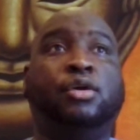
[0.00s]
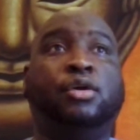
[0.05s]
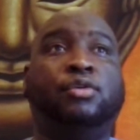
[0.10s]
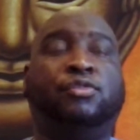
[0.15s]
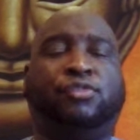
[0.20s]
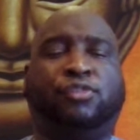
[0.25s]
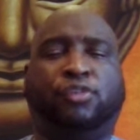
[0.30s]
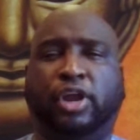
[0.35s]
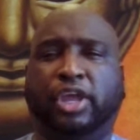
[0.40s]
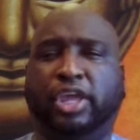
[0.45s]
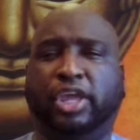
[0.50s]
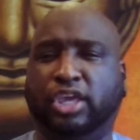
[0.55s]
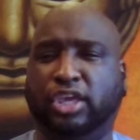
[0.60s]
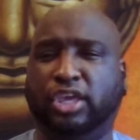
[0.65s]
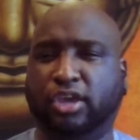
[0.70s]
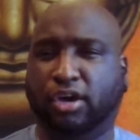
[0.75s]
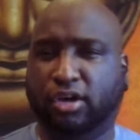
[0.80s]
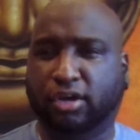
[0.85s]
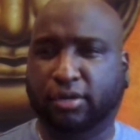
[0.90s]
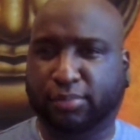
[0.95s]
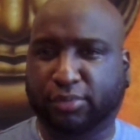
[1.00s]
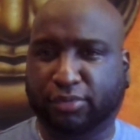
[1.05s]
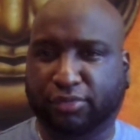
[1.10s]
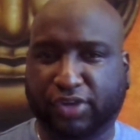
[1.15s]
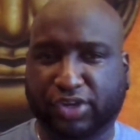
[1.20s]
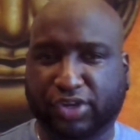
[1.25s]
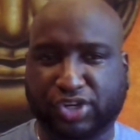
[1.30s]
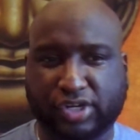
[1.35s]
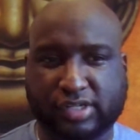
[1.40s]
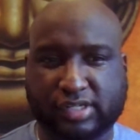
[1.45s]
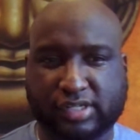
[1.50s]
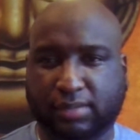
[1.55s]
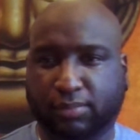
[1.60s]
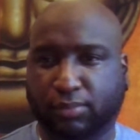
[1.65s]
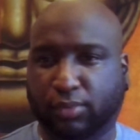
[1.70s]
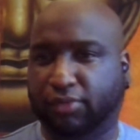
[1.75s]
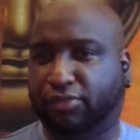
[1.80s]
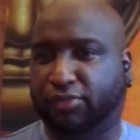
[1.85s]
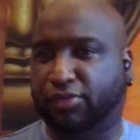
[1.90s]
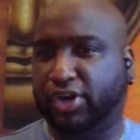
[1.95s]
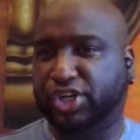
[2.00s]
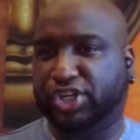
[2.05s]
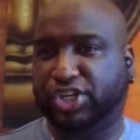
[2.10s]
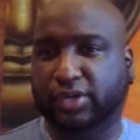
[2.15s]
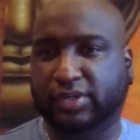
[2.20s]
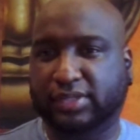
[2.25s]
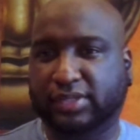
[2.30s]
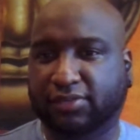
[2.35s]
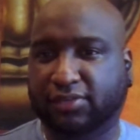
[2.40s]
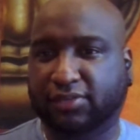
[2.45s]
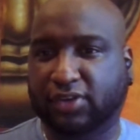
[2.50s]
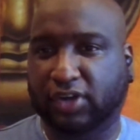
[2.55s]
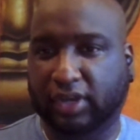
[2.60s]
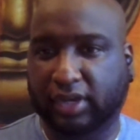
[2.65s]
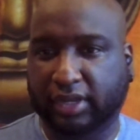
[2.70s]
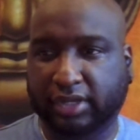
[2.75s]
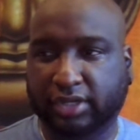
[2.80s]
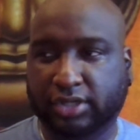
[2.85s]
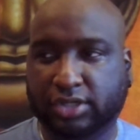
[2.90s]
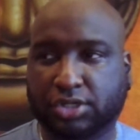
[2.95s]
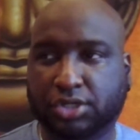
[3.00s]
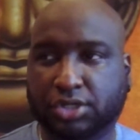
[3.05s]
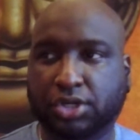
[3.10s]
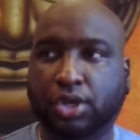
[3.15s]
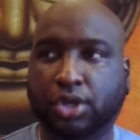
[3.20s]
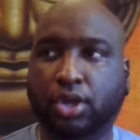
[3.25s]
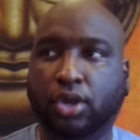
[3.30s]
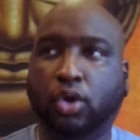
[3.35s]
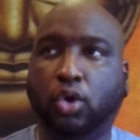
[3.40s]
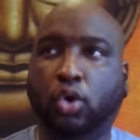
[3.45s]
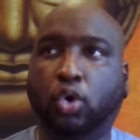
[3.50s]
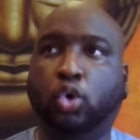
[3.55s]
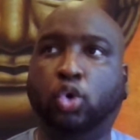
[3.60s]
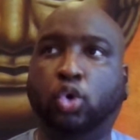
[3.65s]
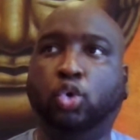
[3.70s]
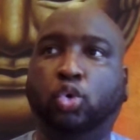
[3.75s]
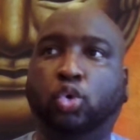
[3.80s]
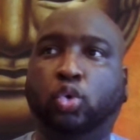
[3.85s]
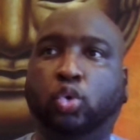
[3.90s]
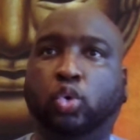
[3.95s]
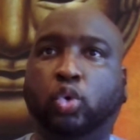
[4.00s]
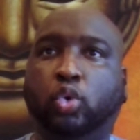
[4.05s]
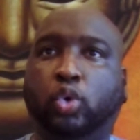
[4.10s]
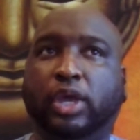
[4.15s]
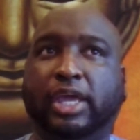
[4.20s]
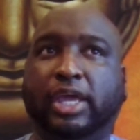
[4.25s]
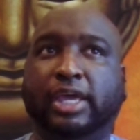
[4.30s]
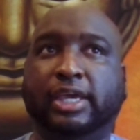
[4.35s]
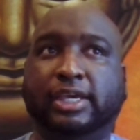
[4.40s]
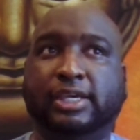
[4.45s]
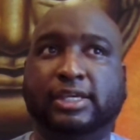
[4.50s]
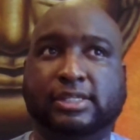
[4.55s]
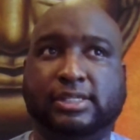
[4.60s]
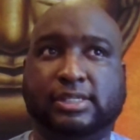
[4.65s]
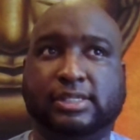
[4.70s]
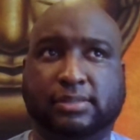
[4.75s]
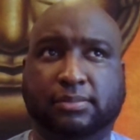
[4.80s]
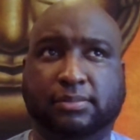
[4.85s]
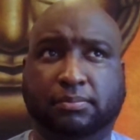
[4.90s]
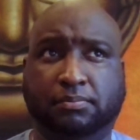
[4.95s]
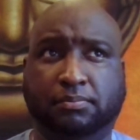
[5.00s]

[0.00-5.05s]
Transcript: for a young professional, someone fresh out of college who is